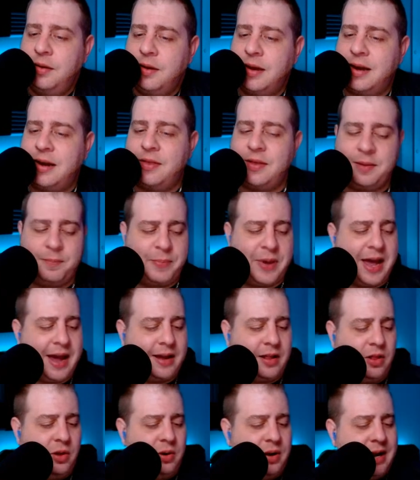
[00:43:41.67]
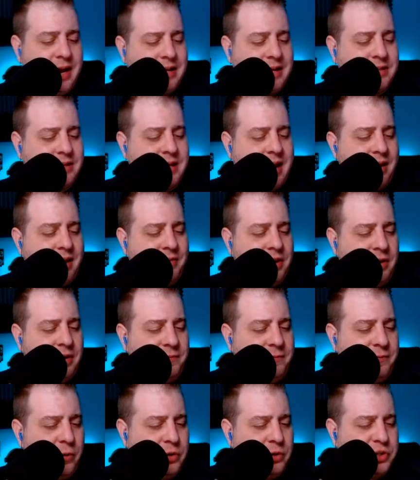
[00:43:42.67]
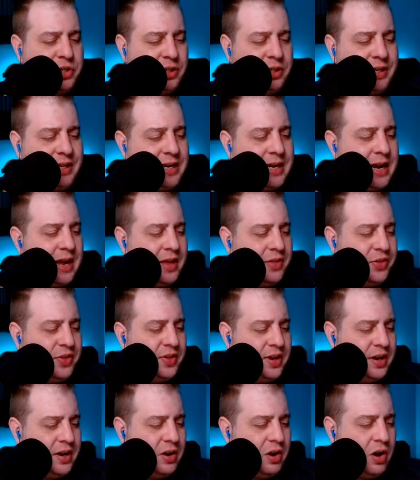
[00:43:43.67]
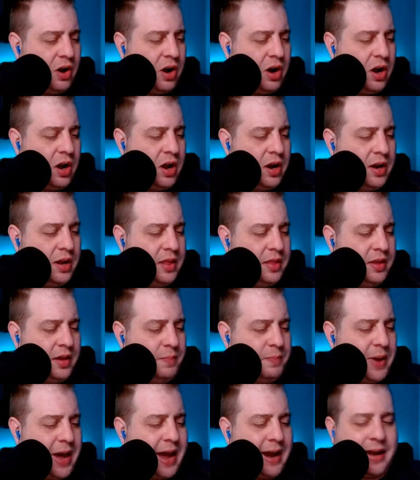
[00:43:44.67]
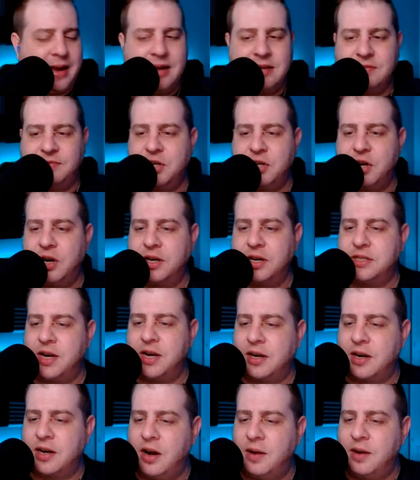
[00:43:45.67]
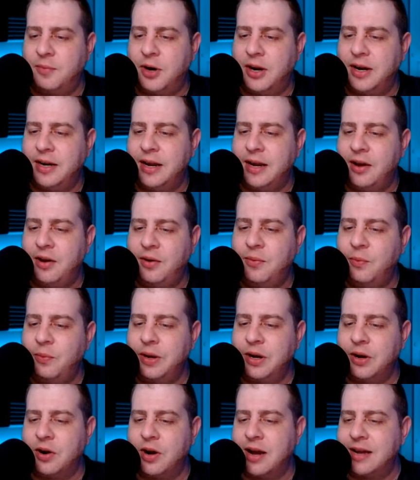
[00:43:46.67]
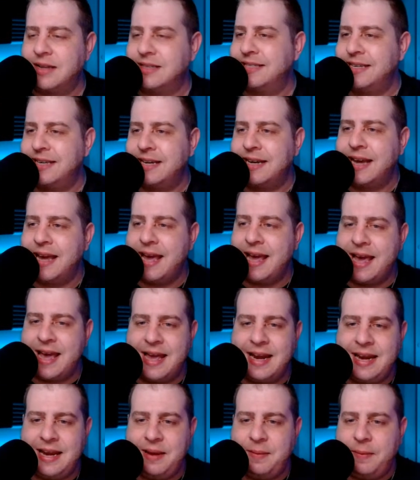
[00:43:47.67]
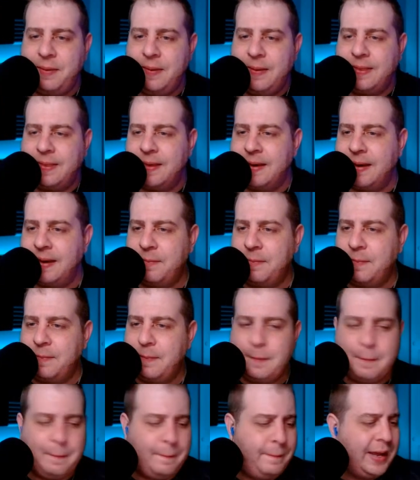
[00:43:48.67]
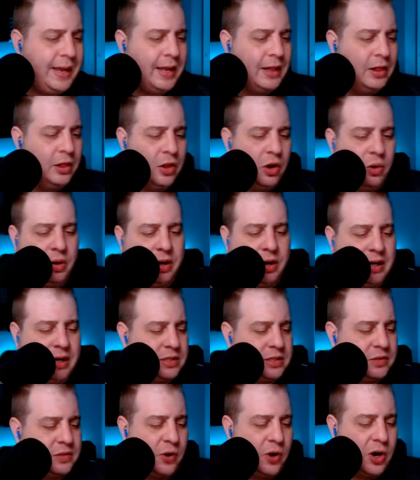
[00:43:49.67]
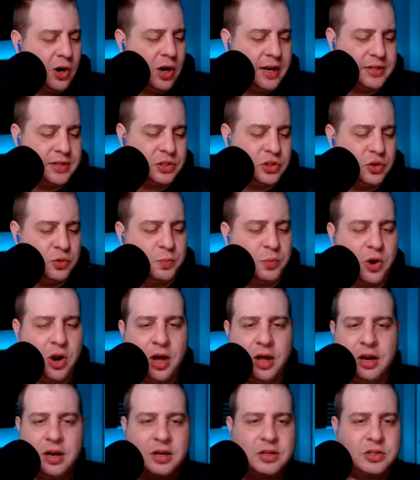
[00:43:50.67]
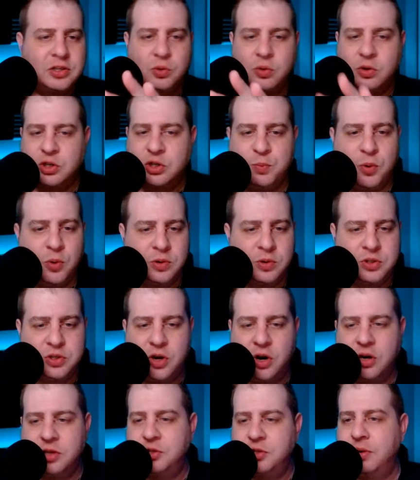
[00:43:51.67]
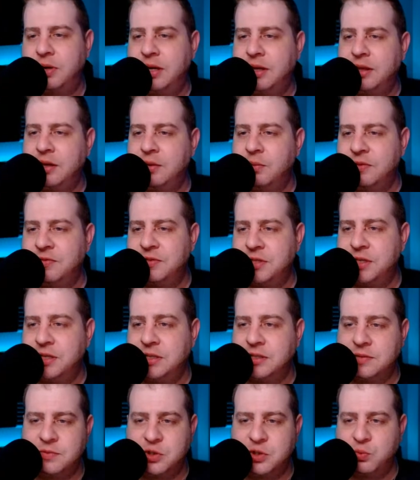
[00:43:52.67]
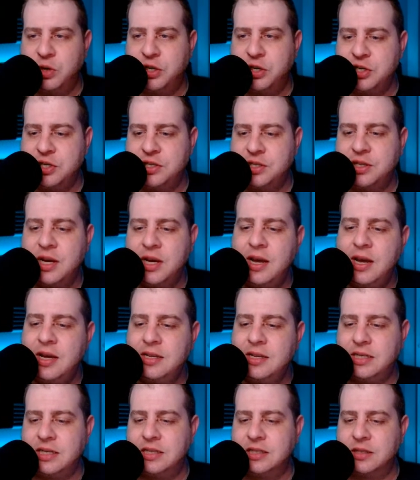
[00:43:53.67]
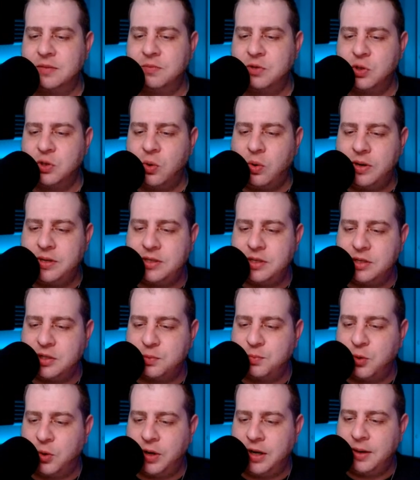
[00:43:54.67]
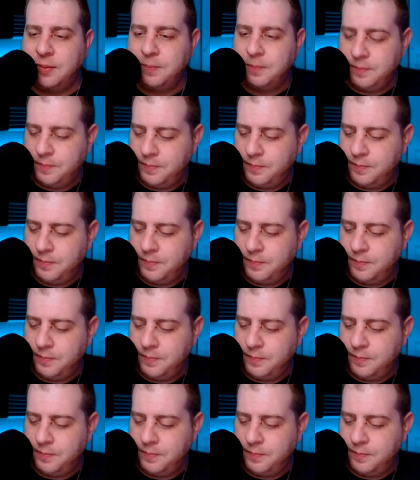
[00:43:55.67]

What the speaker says: Anything backloaded, ask Gavin. Unfortunately, nothing on the back end of Target.com right now. We are not seeing anything being loaded as far as new products or sports cards or anything. We've seen some Switches, seen some toys this morning.